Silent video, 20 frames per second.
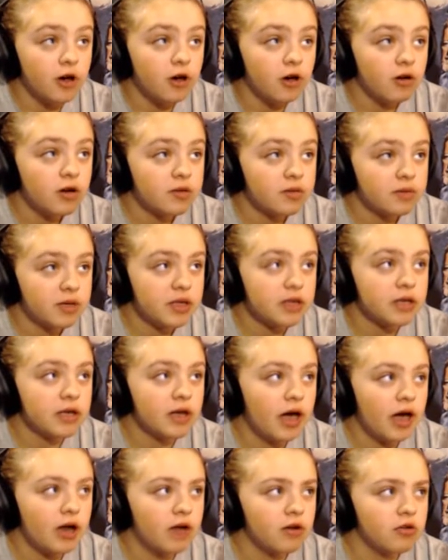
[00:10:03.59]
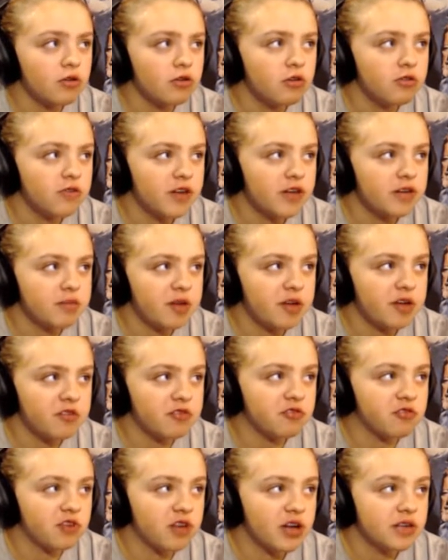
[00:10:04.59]
I mean, I don't know if any of my
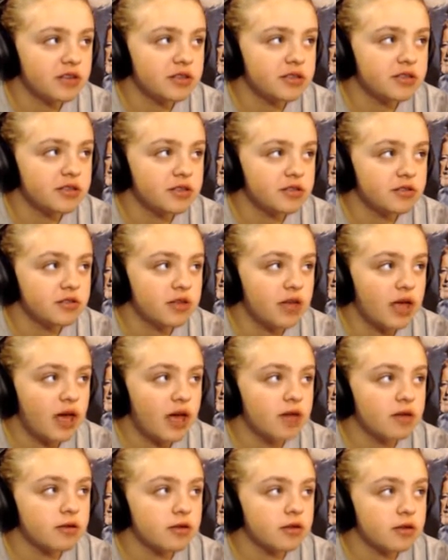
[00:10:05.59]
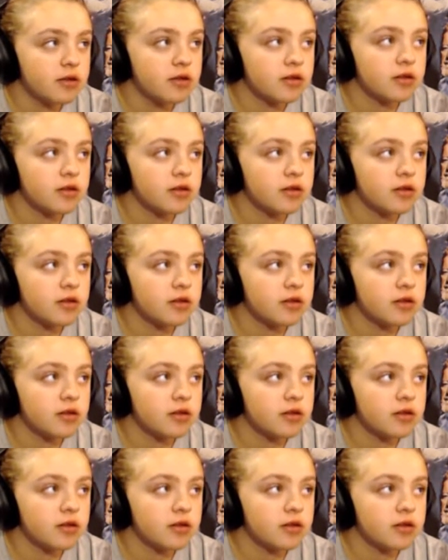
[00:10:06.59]
friends do that.